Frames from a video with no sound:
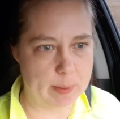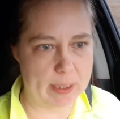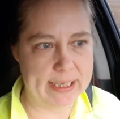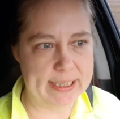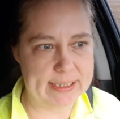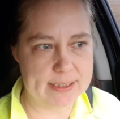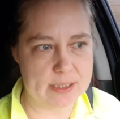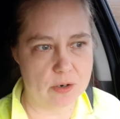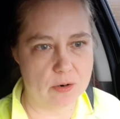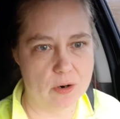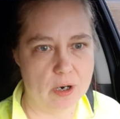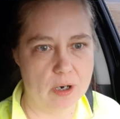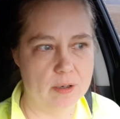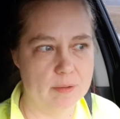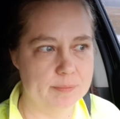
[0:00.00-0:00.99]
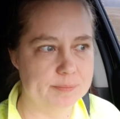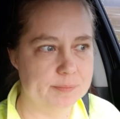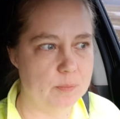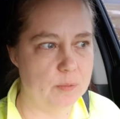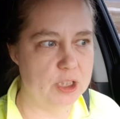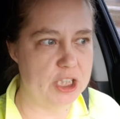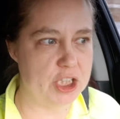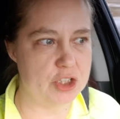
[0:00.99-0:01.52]
plans are.
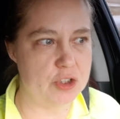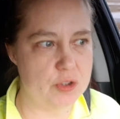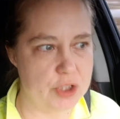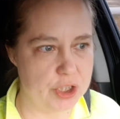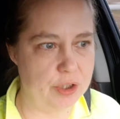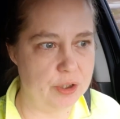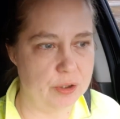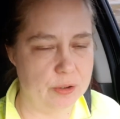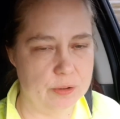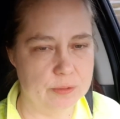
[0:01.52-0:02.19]
What did you do?